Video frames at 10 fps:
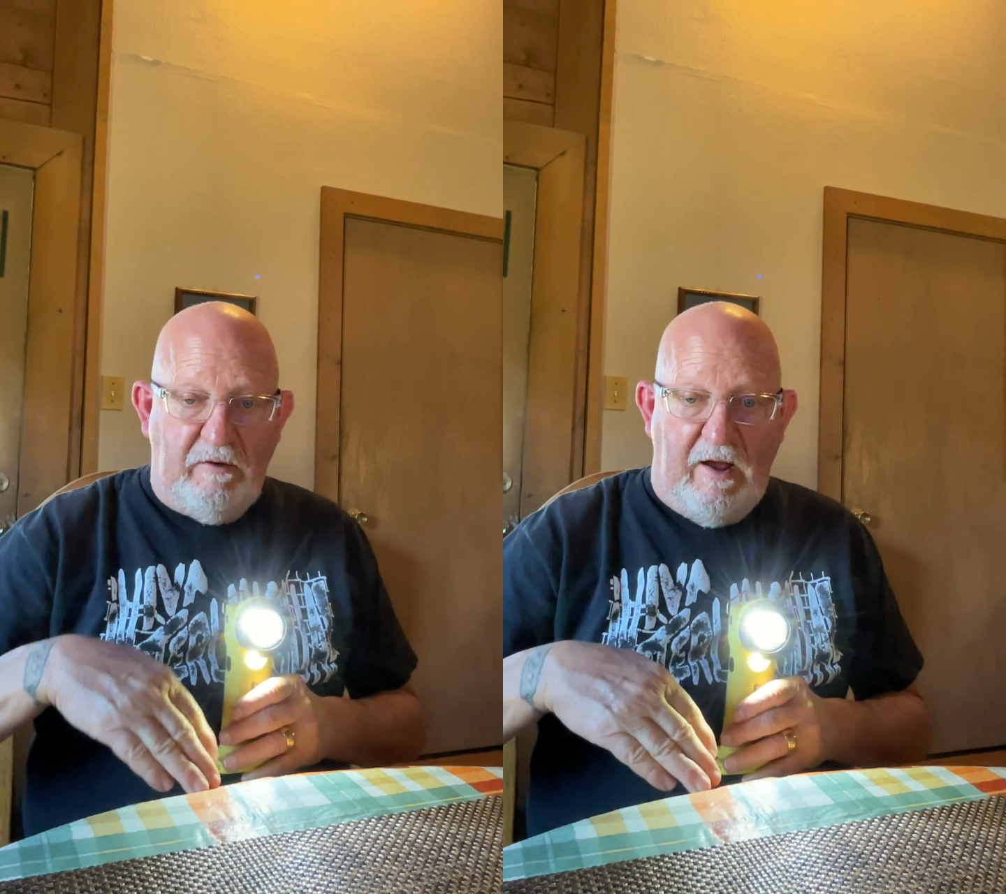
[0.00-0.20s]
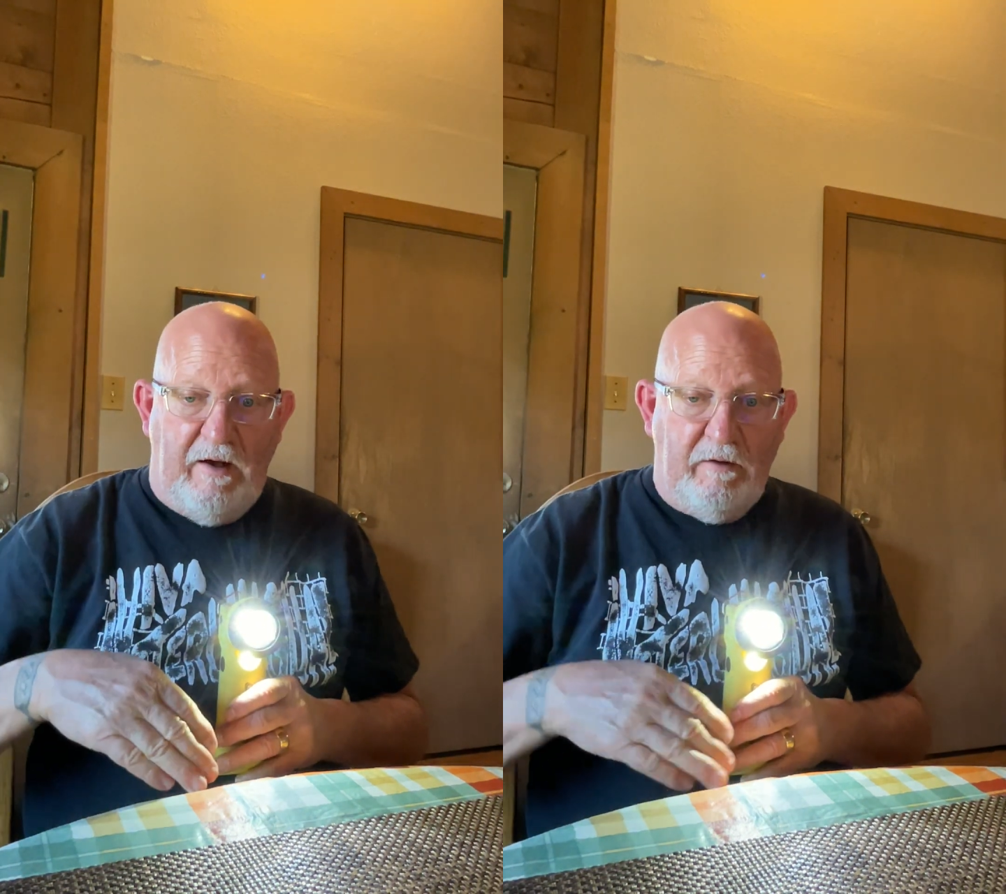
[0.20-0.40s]

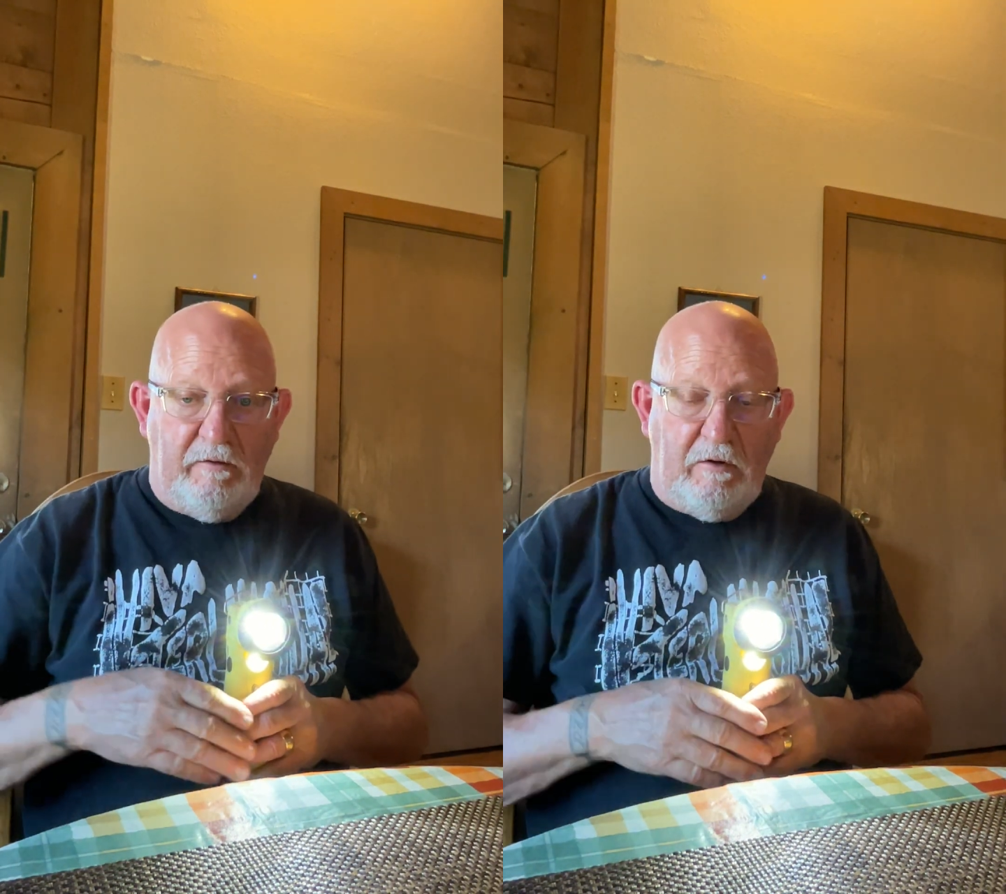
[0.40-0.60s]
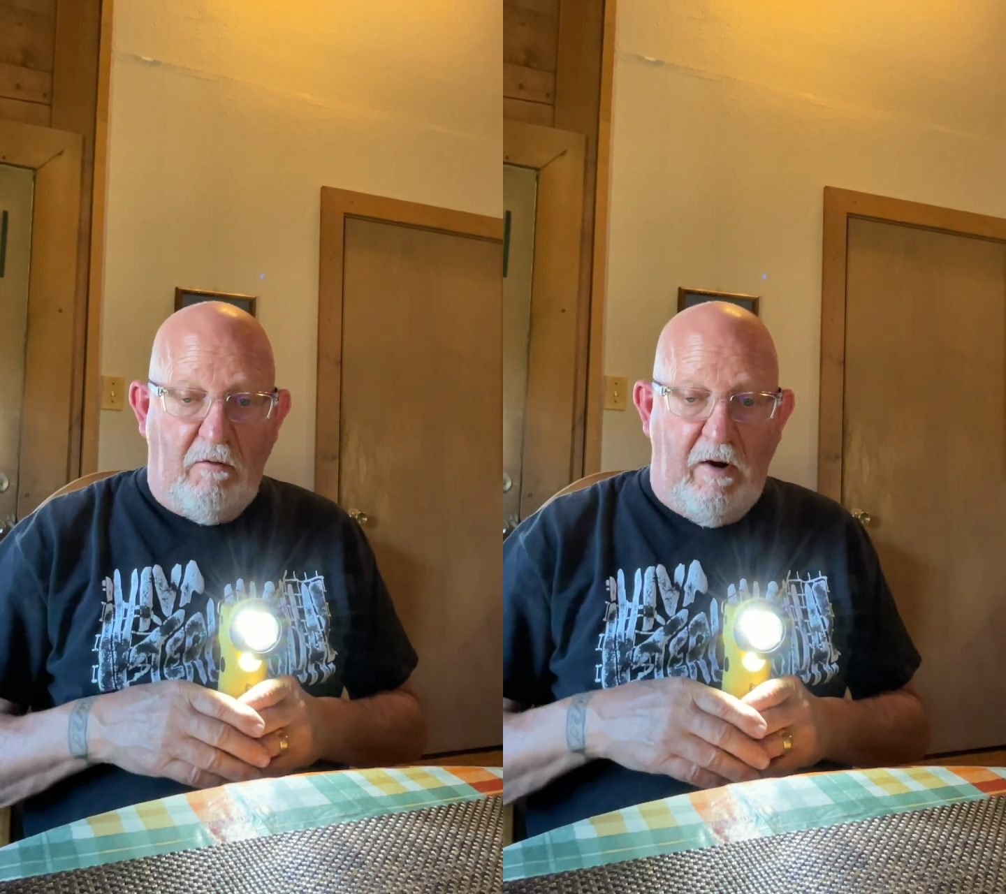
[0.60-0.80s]
down on
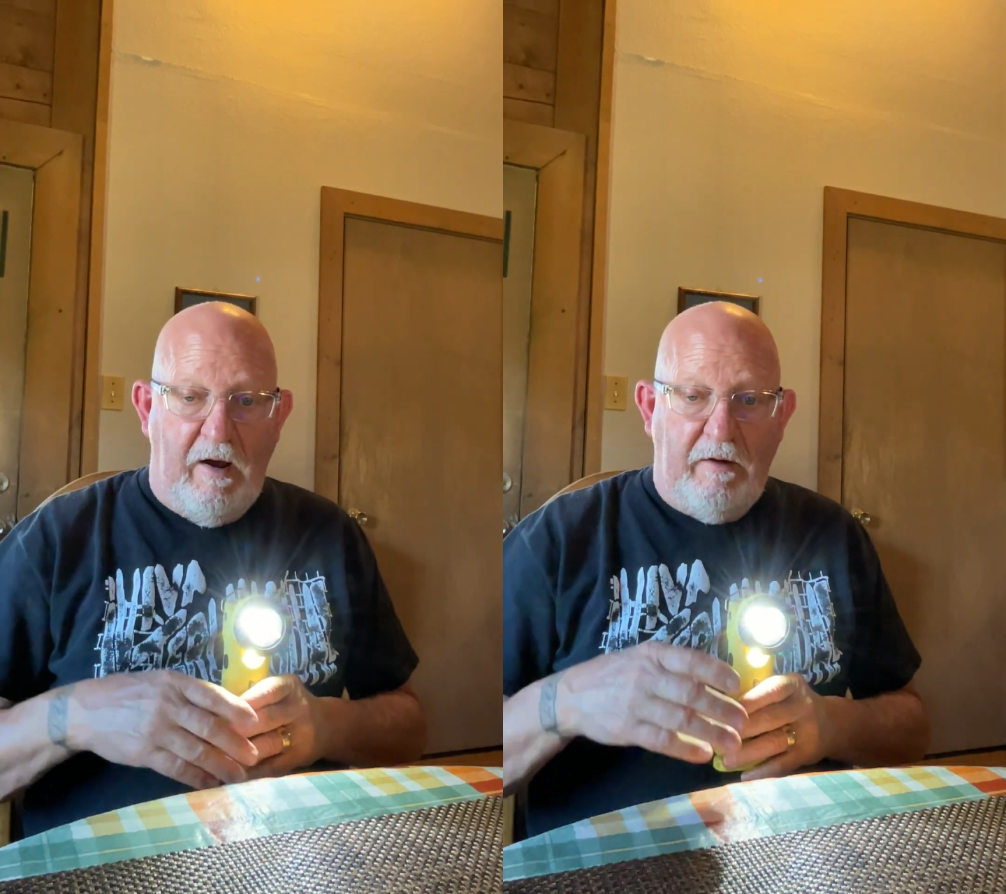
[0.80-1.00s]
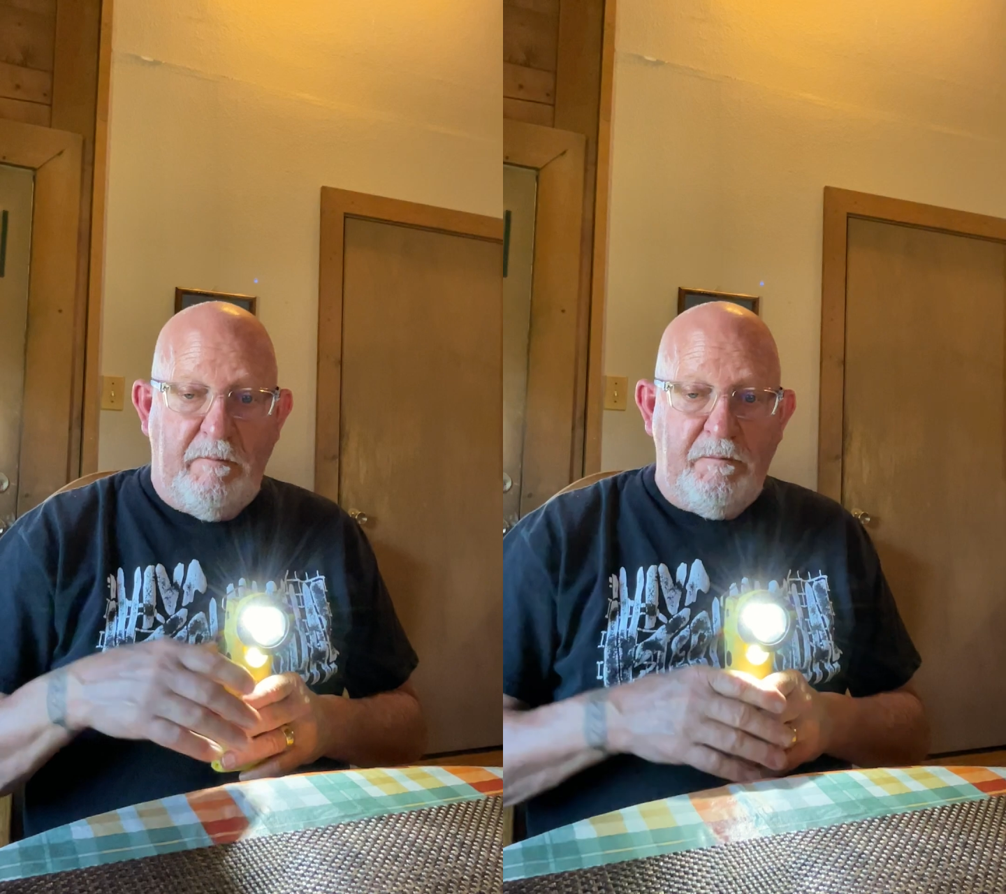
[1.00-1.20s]
the
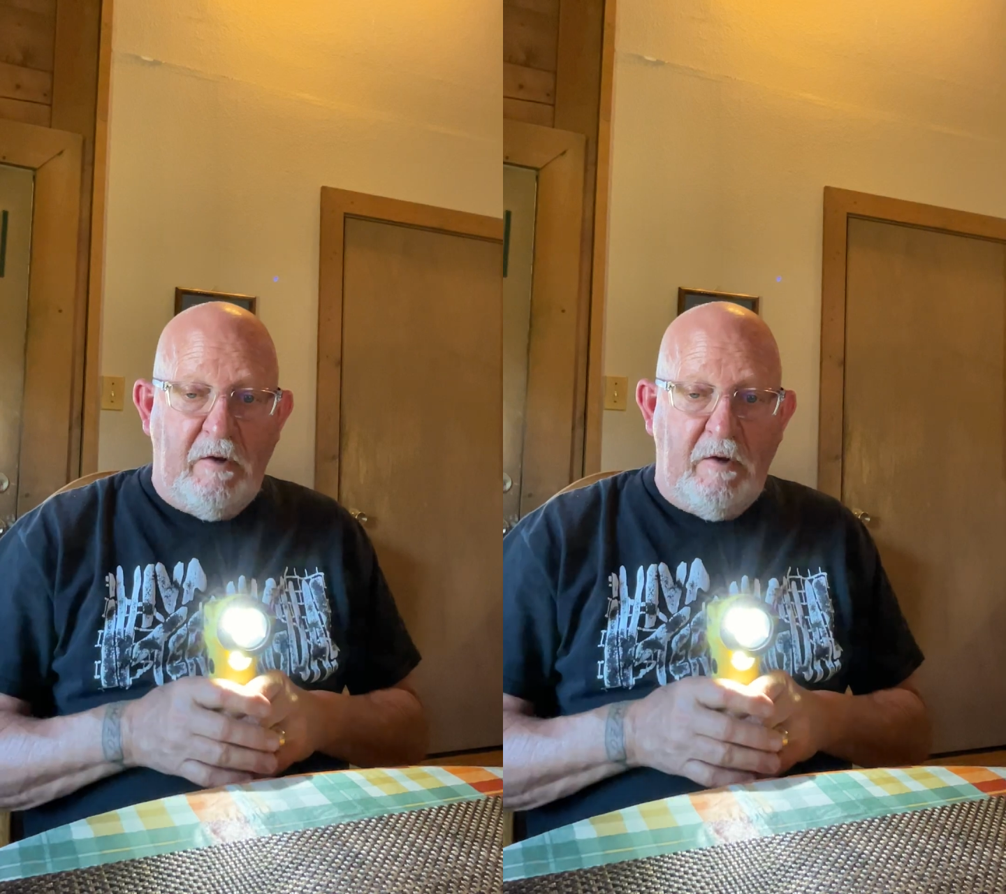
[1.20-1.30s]
ground.